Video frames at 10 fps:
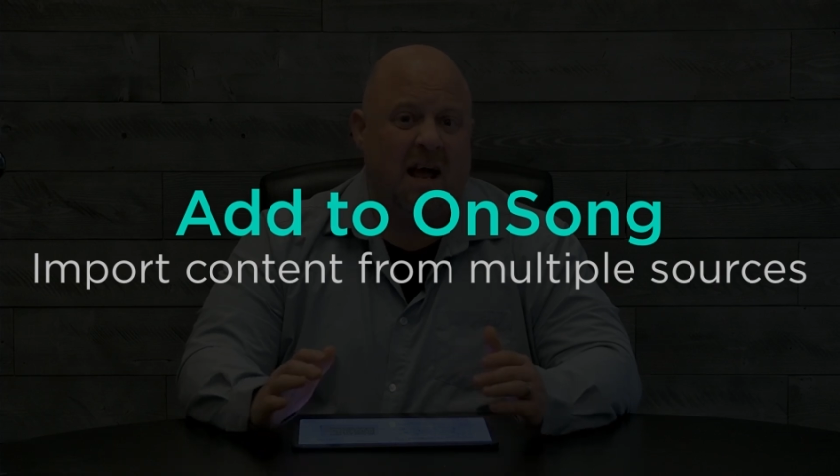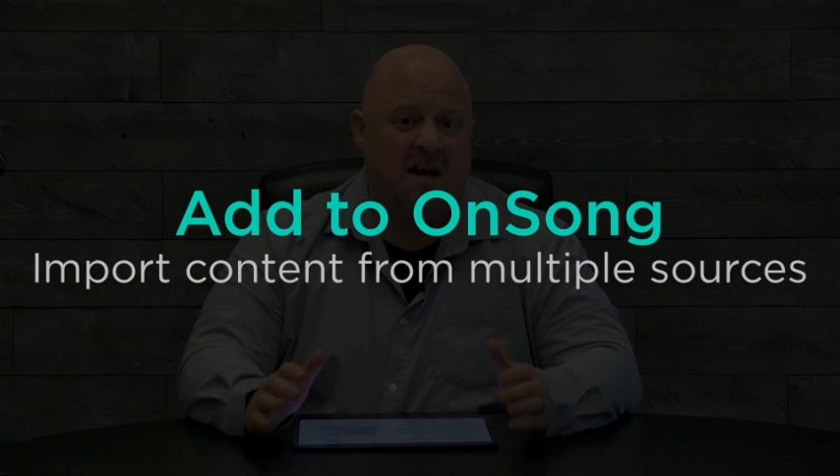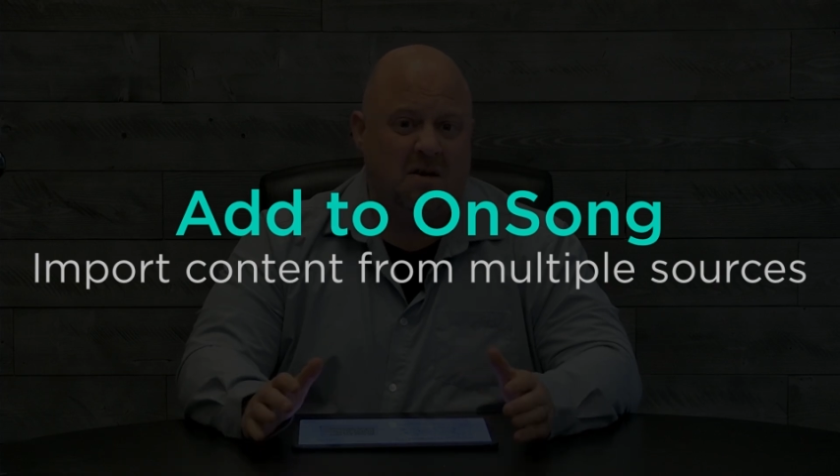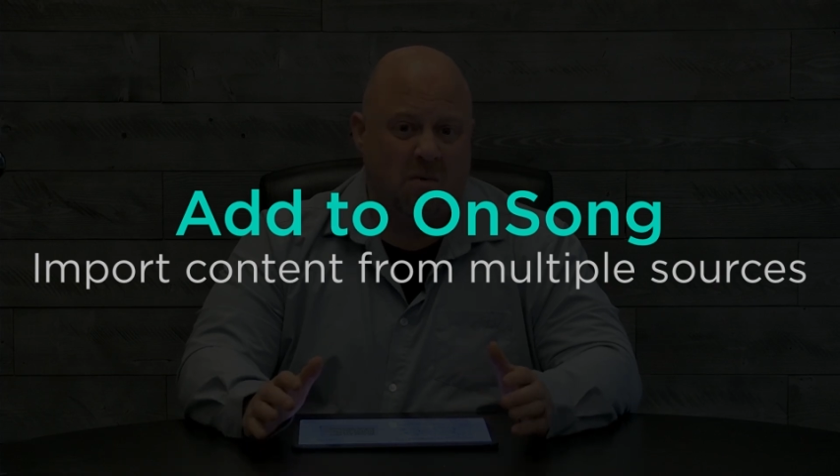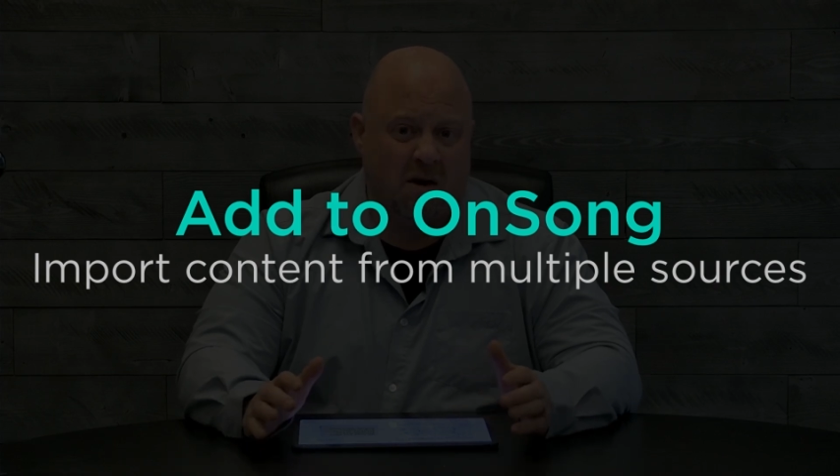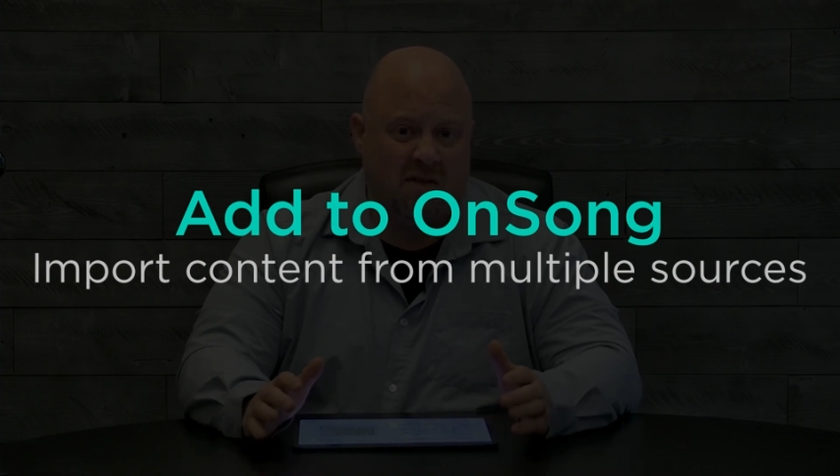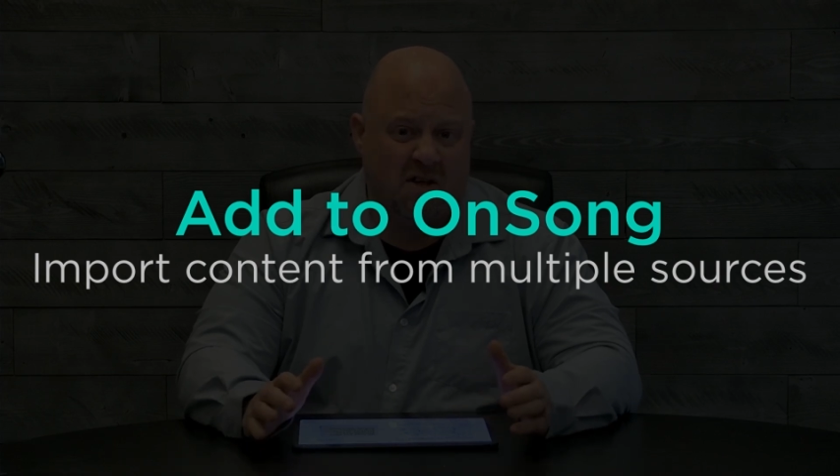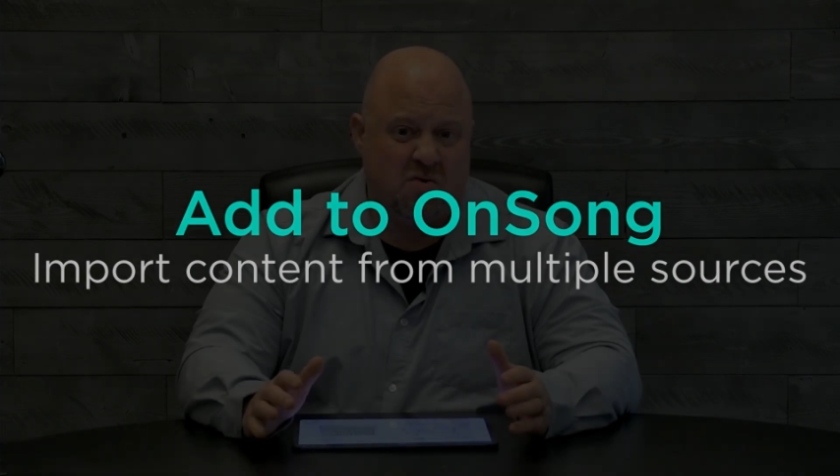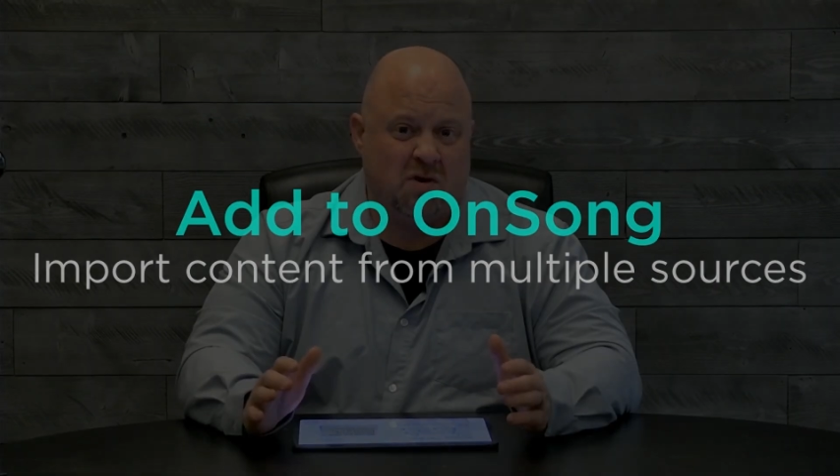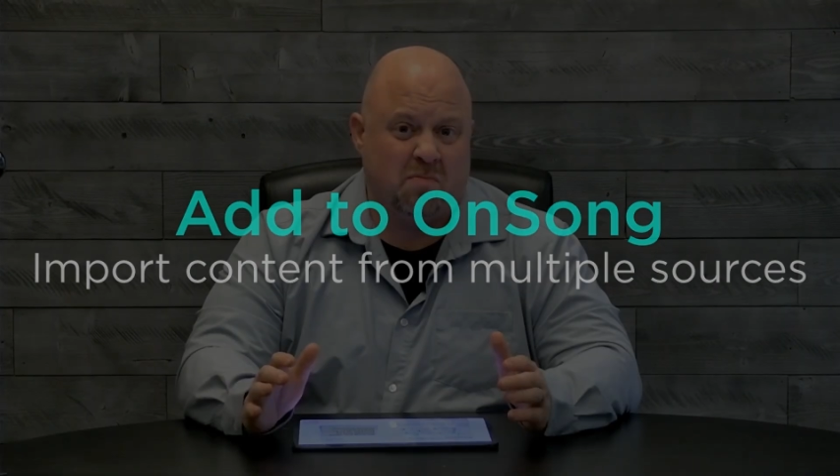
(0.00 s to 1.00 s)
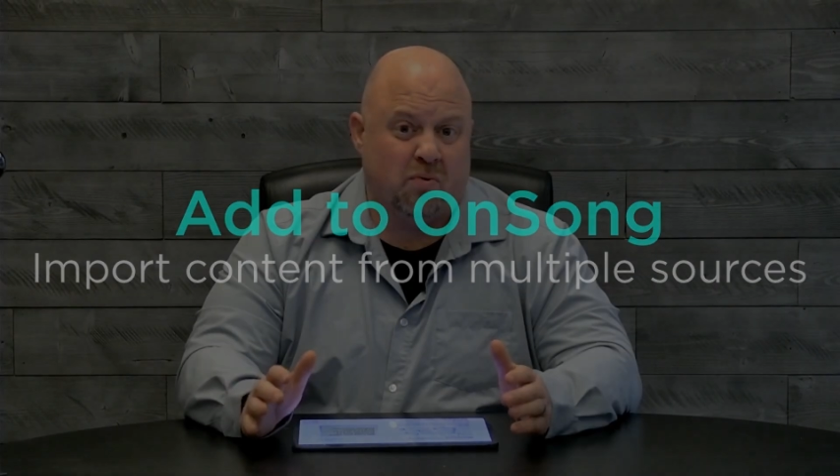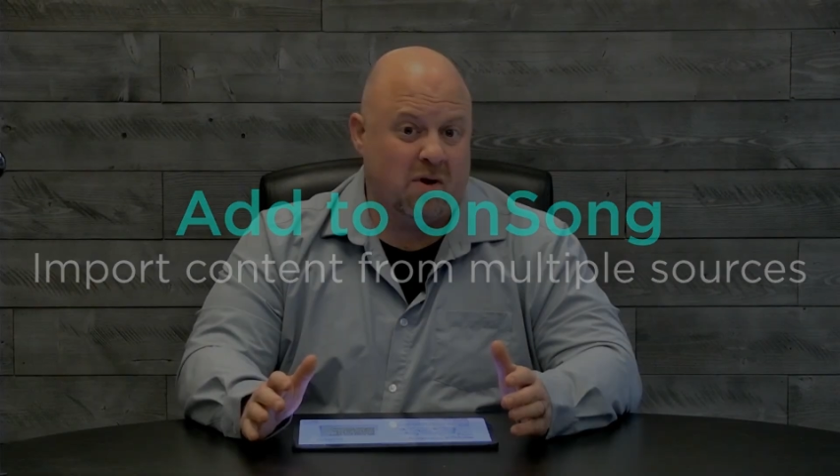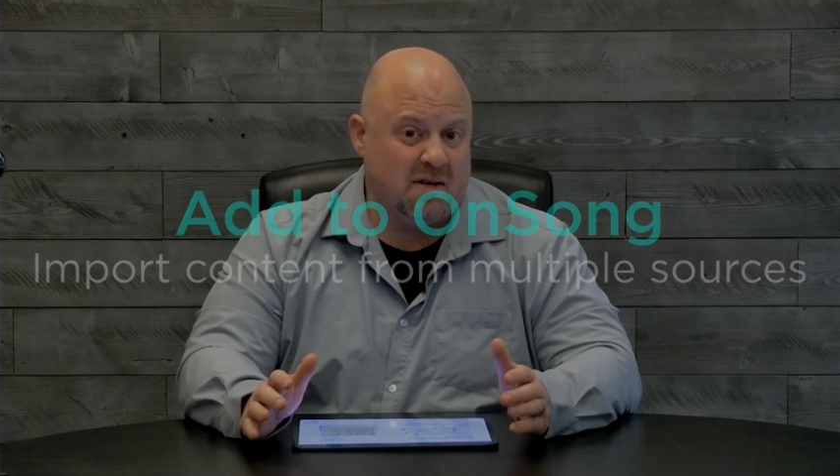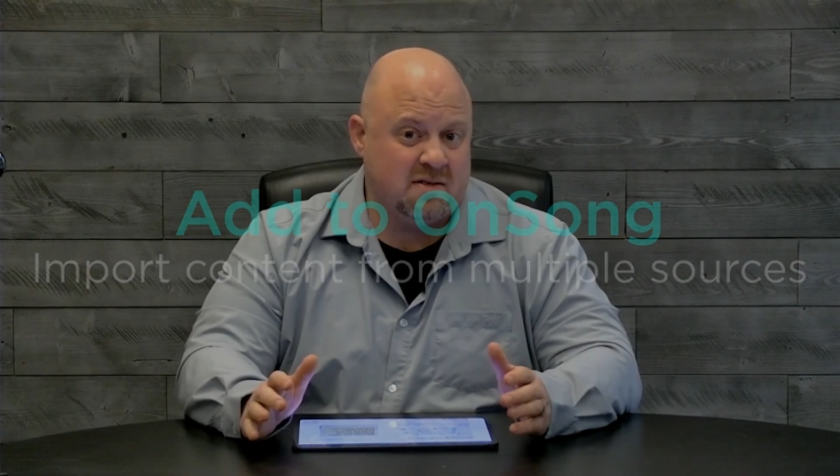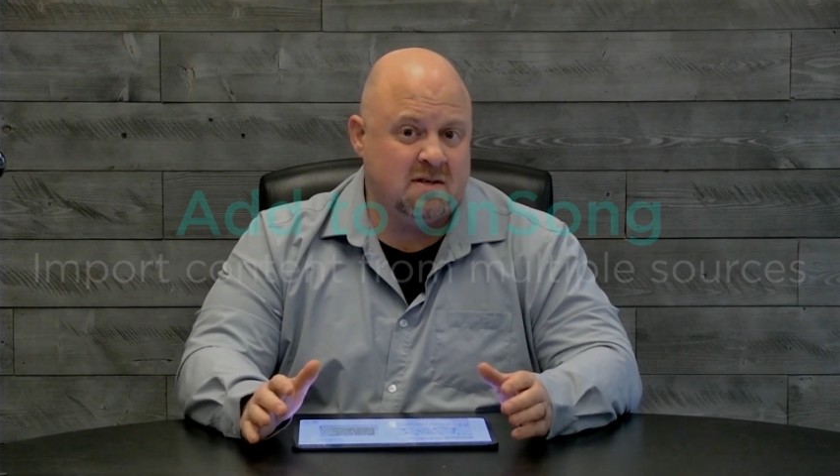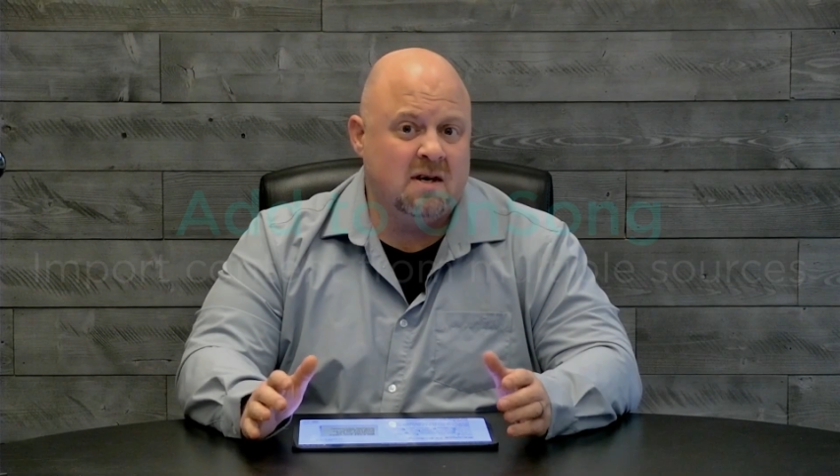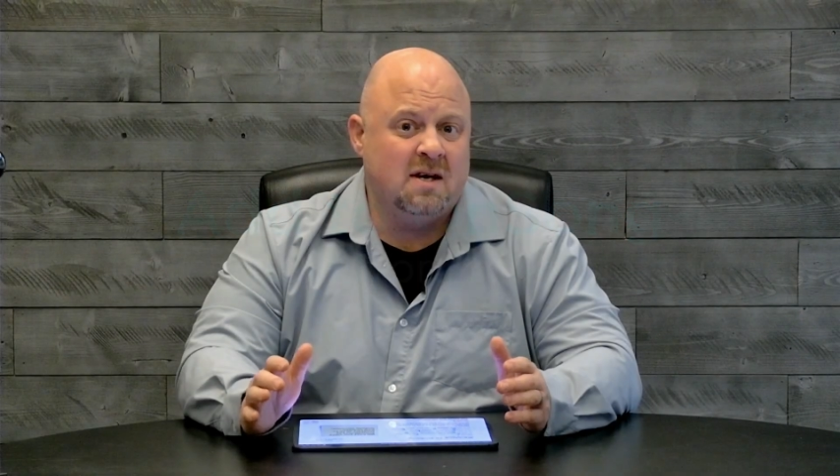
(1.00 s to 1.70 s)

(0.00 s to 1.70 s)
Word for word: anywhere that you could print